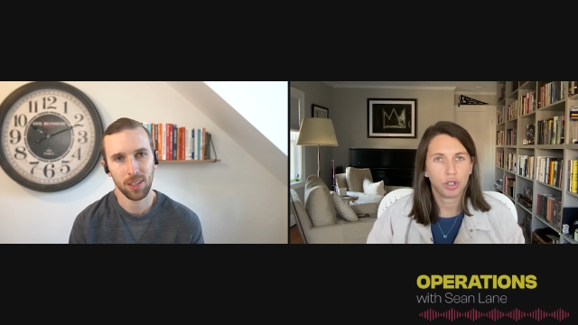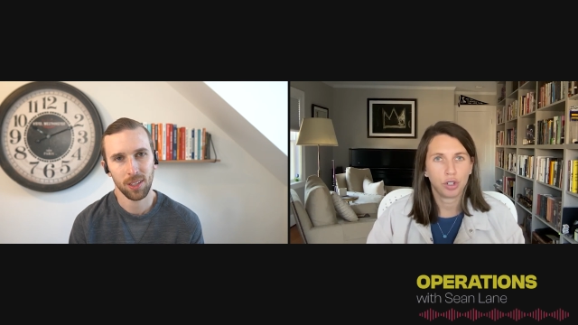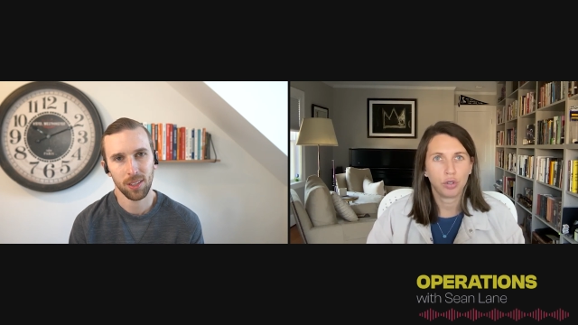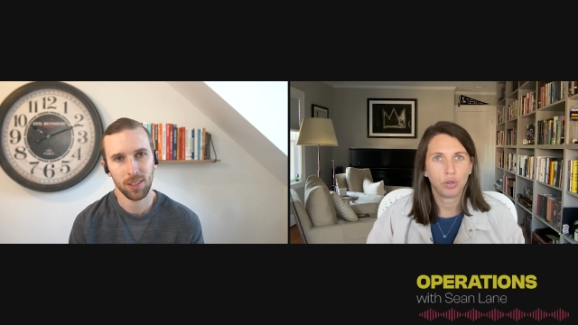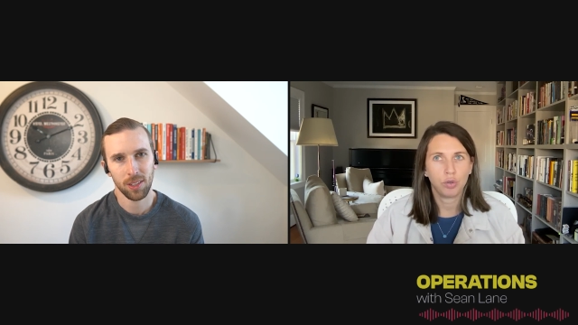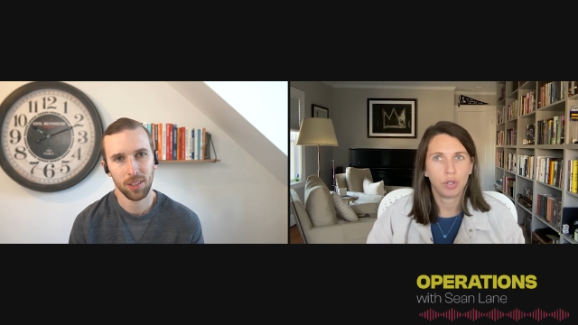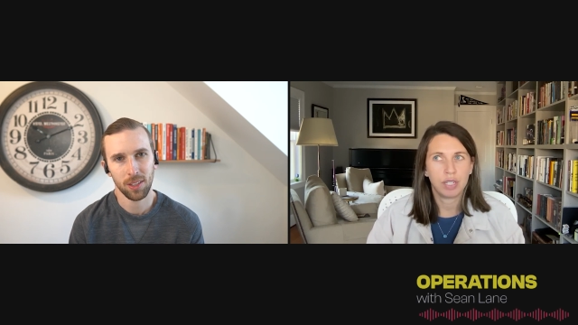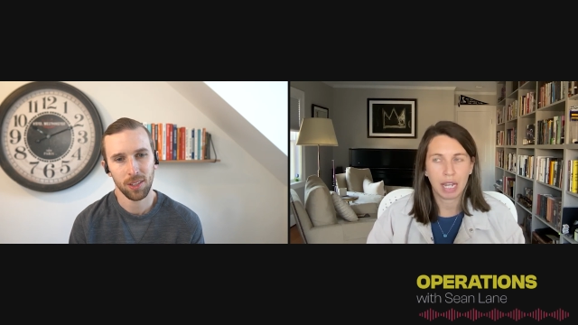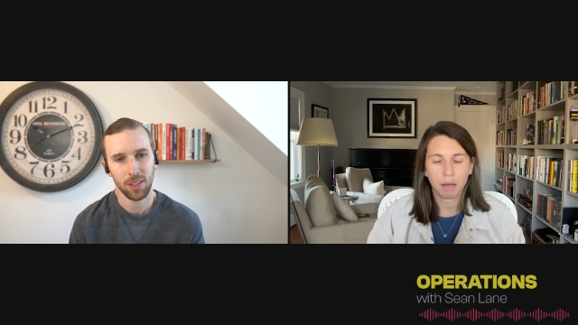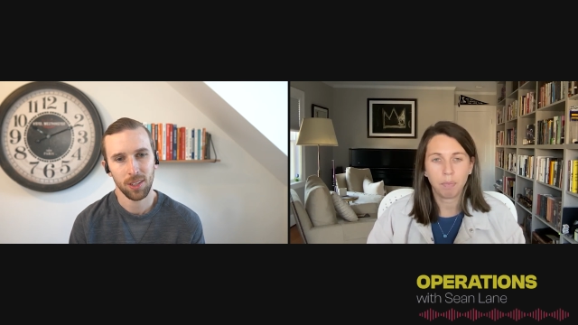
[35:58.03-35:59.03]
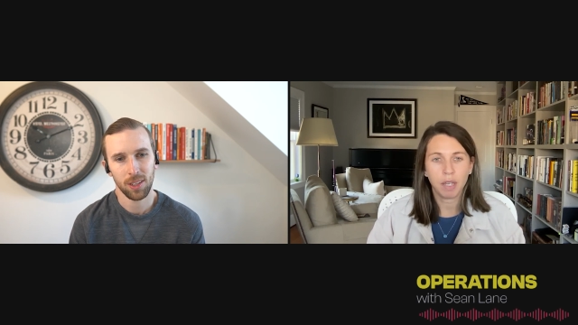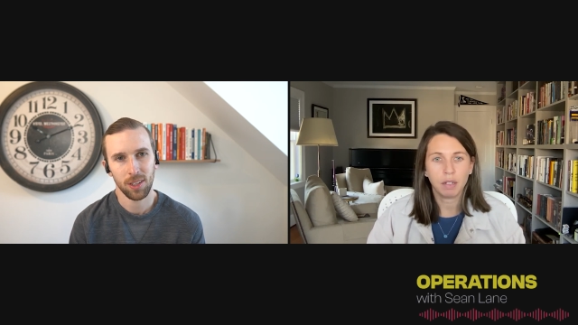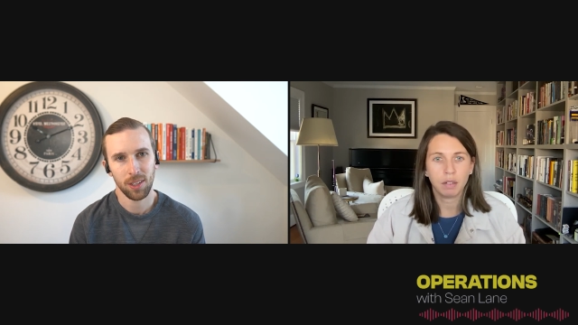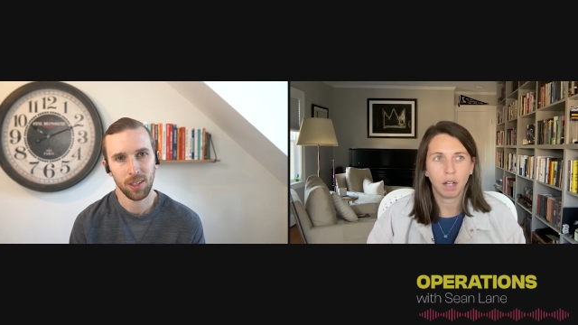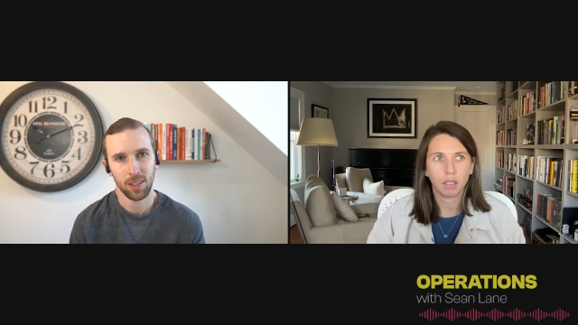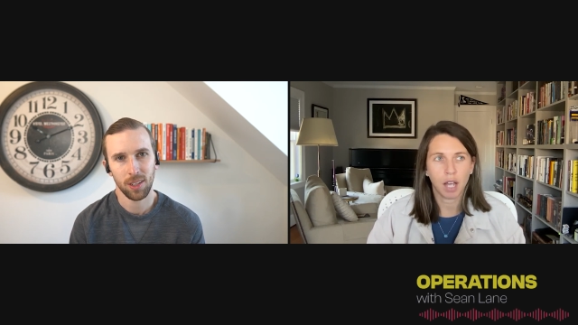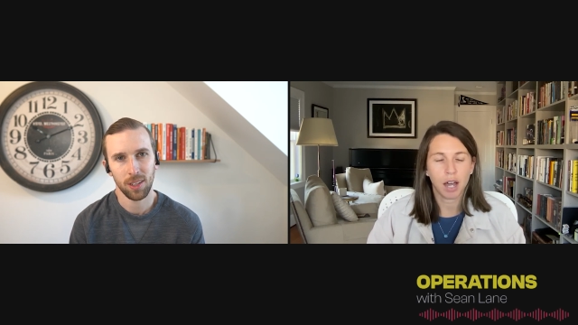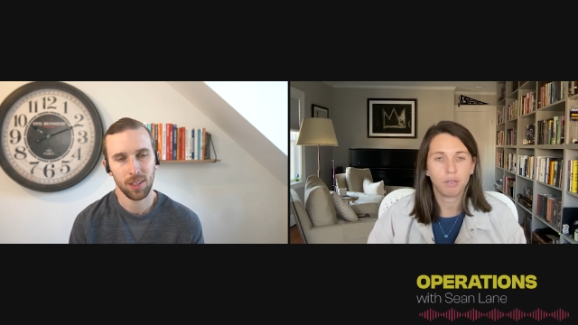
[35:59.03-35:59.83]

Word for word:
Speaker 1: to dampen a lot of